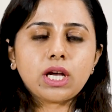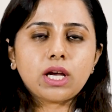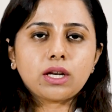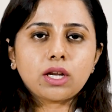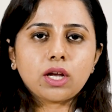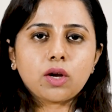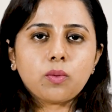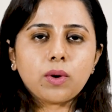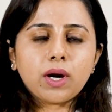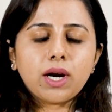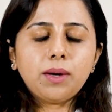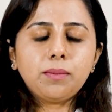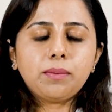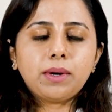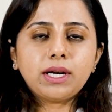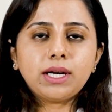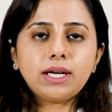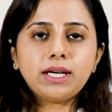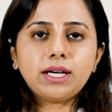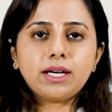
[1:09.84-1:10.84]
are required,
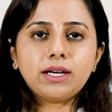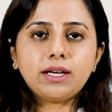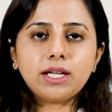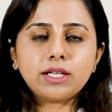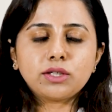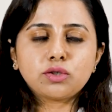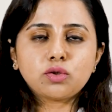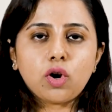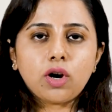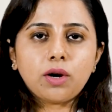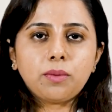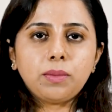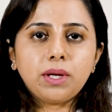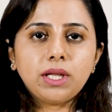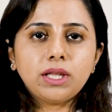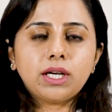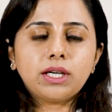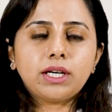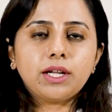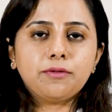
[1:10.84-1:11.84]
but it does not
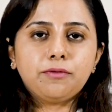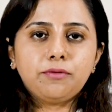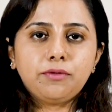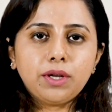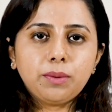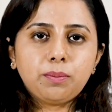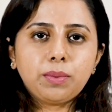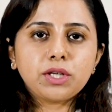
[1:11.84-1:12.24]
mean that every